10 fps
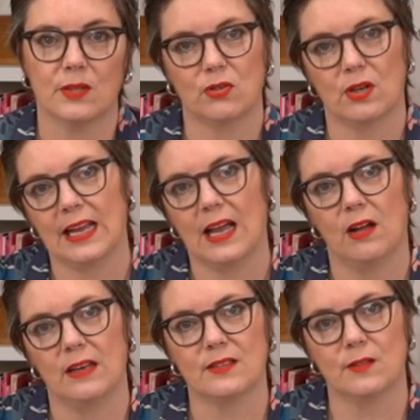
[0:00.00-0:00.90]
So we're trying to get
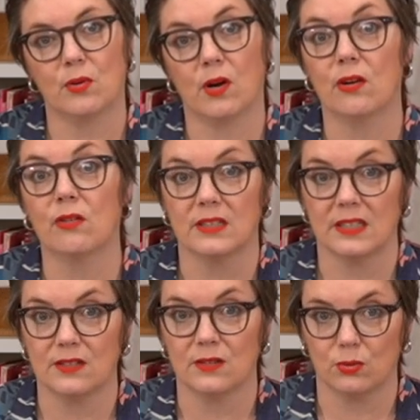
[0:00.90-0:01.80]
our list of
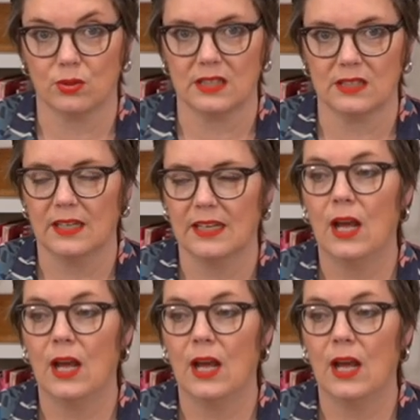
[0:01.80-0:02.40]
priorities sorted.